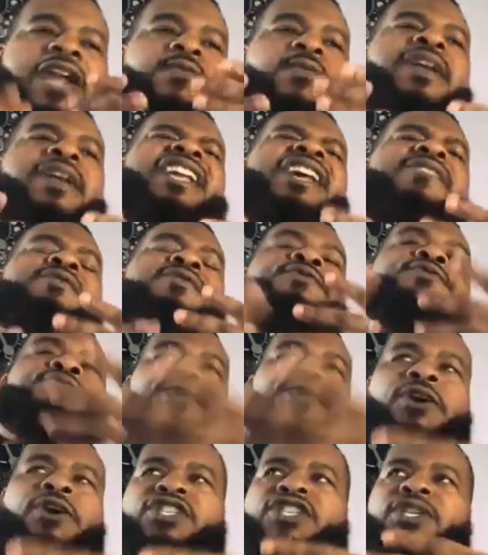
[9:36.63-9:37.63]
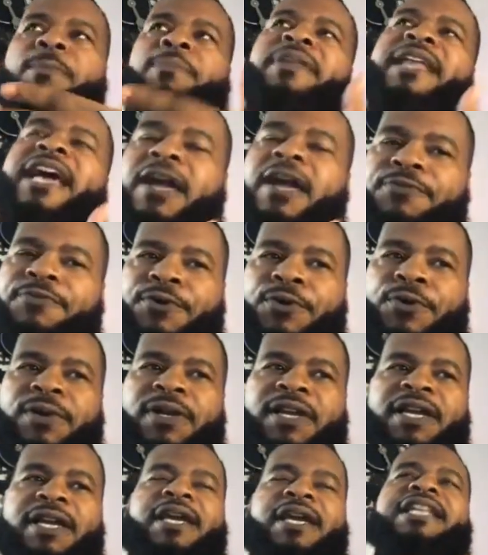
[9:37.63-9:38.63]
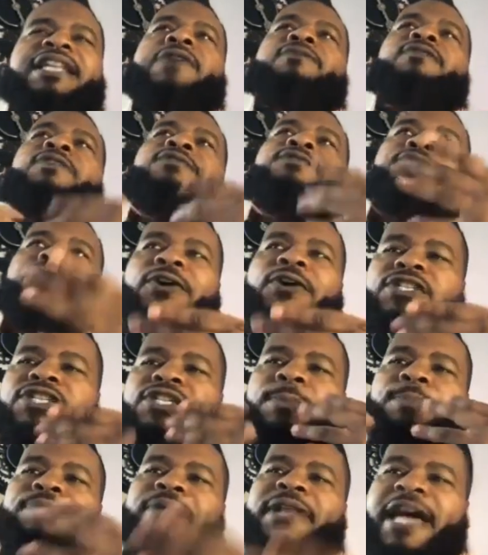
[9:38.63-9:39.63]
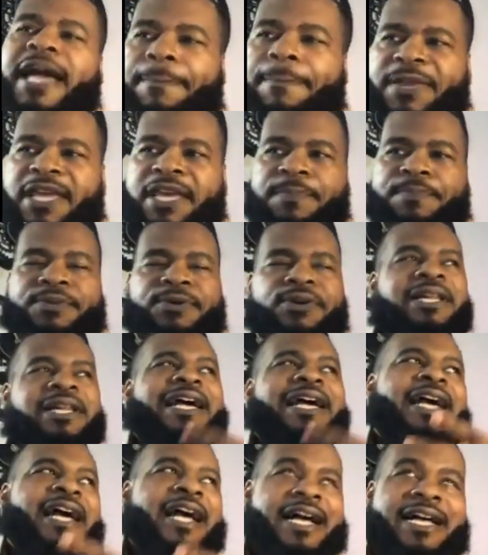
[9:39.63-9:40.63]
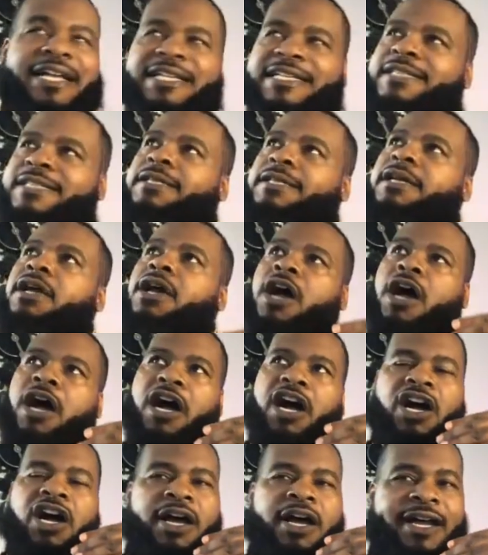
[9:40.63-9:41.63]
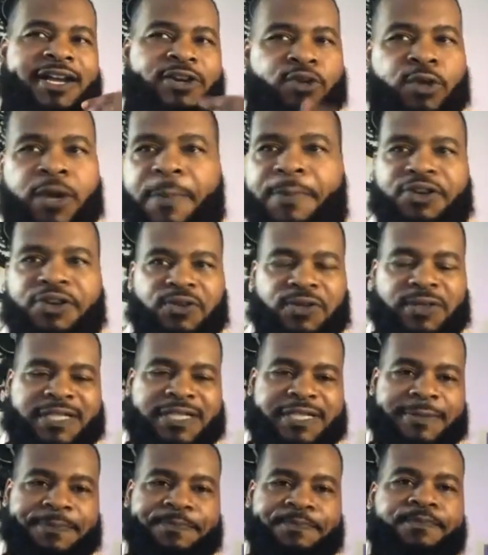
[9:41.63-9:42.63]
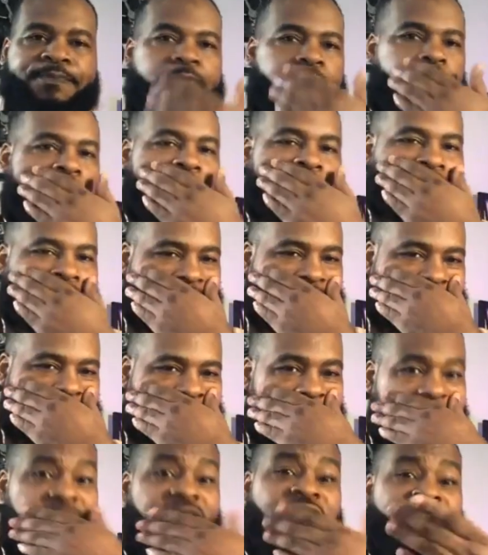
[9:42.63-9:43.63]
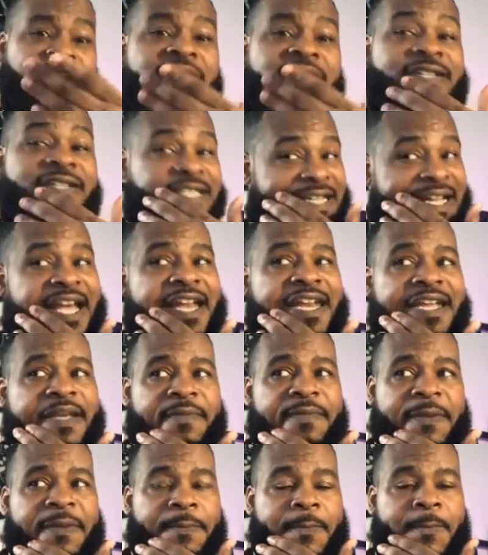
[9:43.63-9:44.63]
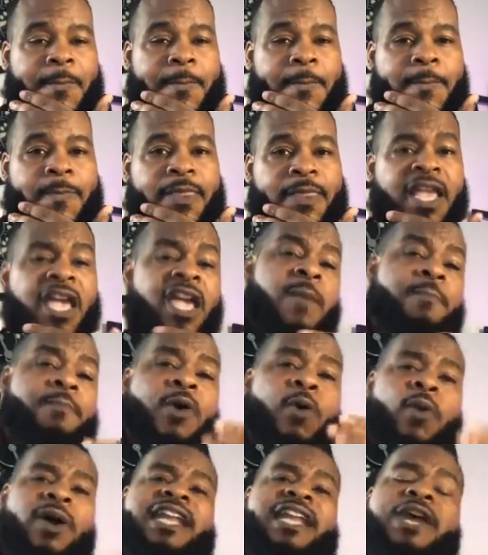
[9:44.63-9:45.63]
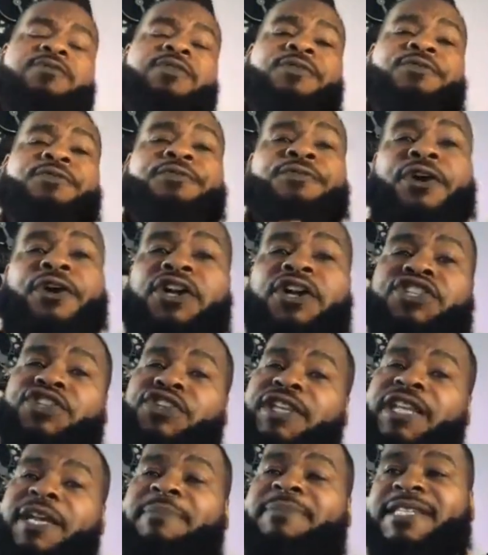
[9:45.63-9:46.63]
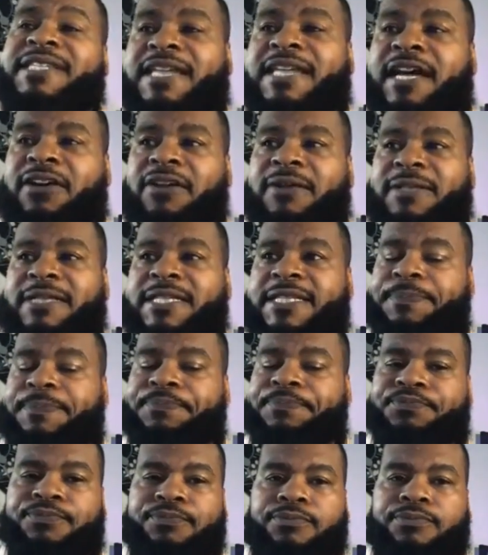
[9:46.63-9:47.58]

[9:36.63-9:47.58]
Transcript: And when they refer to black folk, they refer to black people as criminals. Are you understanding me? But when they refer to themselves,